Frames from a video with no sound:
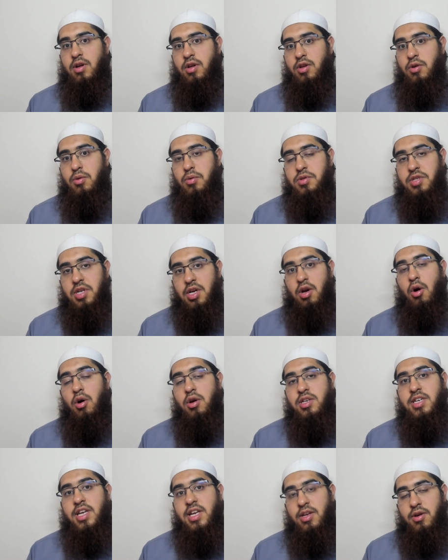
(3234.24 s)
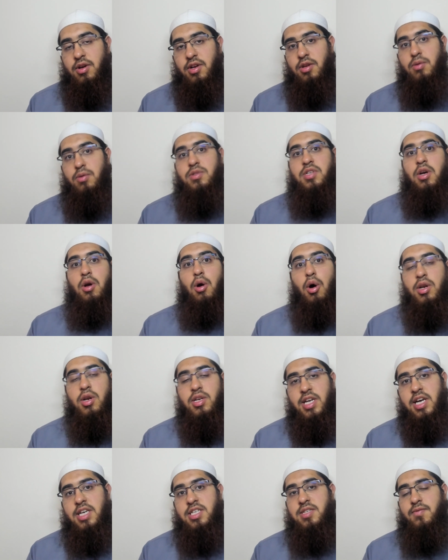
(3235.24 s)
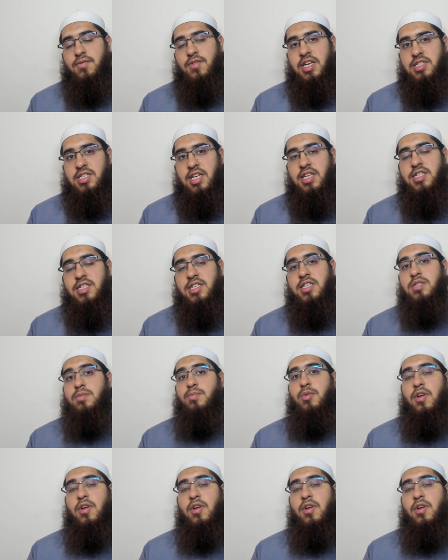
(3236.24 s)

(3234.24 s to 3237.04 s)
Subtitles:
use the context. You can use the context of that sentence.